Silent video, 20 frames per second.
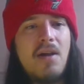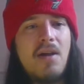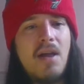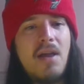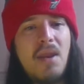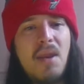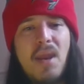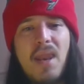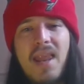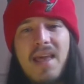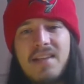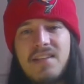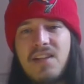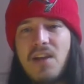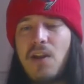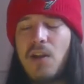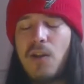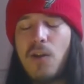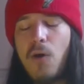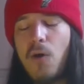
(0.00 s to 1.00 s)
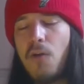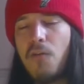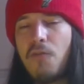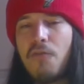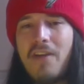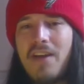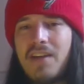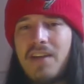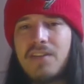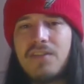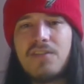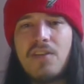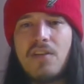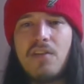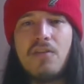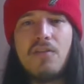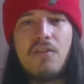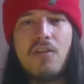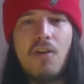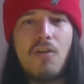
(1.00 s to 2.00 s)
unless a lot of things
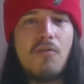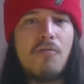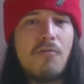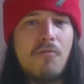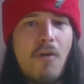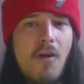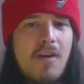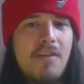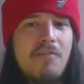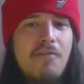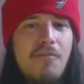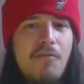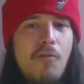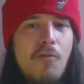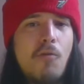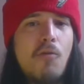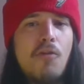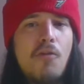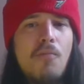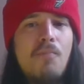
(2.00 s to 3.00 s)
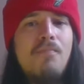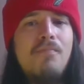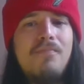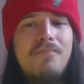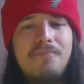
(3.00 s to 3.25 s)
go right for them.